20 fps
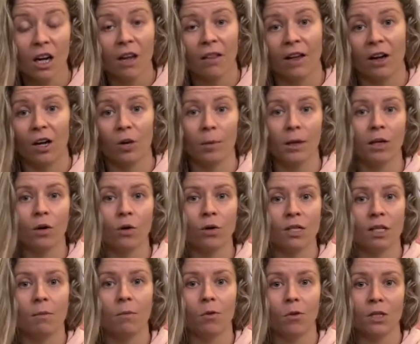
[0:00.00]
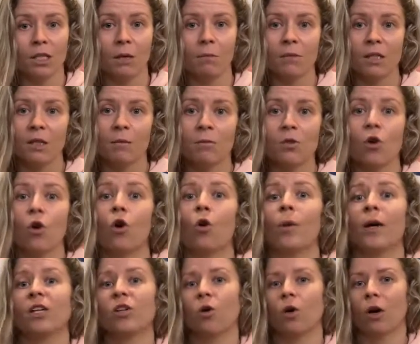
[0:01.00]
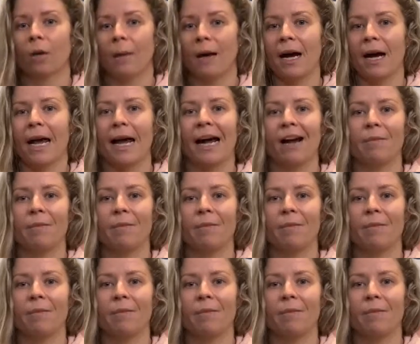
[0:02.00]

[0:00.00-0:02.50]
that could be causing more symptoms, or we talk about how